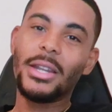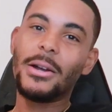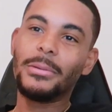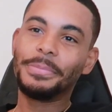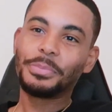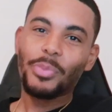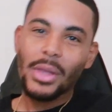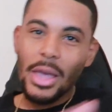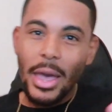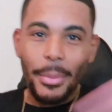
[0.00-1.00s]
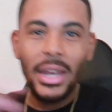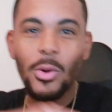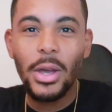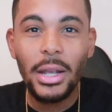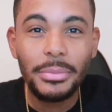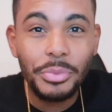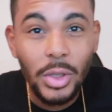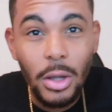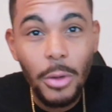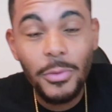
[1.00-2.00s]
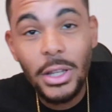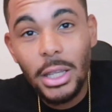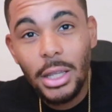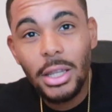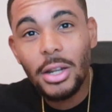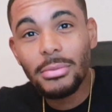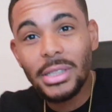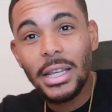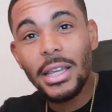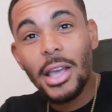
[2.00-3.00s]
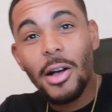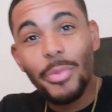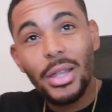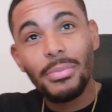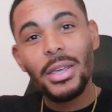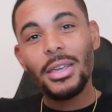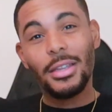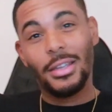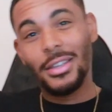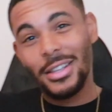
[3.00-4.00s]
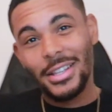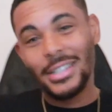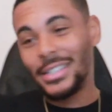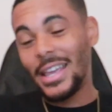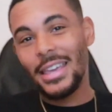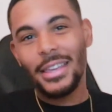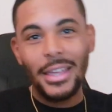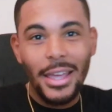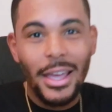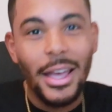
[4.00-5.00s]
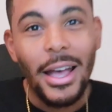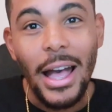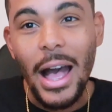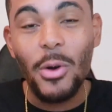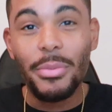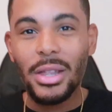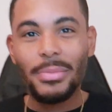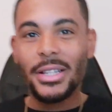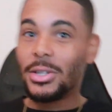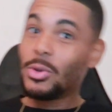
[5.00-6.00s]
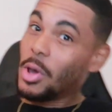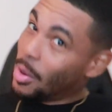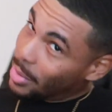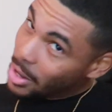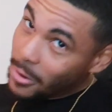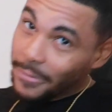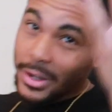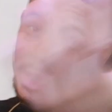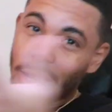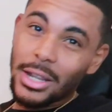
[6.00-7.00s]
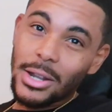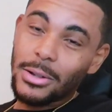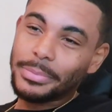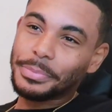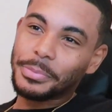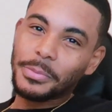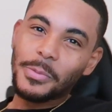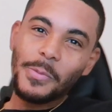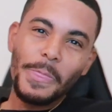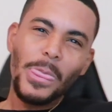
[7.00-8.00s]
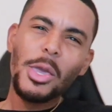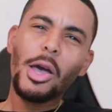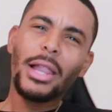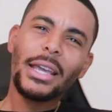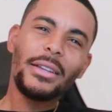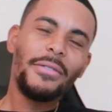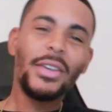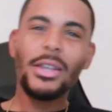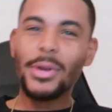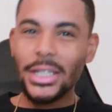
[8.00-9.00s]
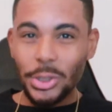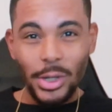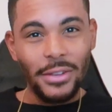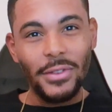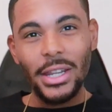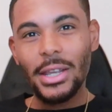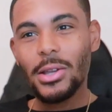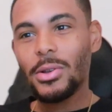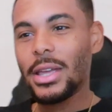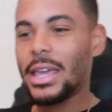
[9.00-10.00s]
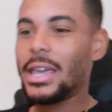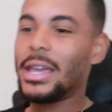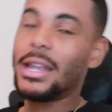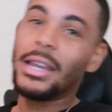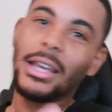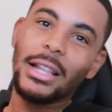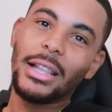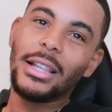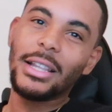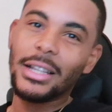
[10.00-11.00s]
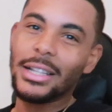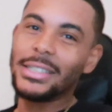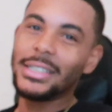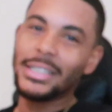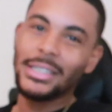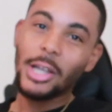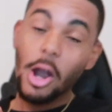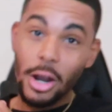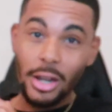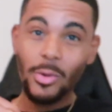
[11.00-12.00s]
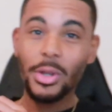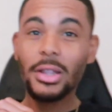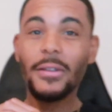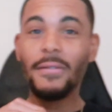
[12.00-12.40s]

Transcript: you know? Anyway, hopefully, you know what I'm saying, y'all miss me, cause hey, I will miss me too. But hopefully, you know, y'all like the video, enjoy the video, and let's get started with the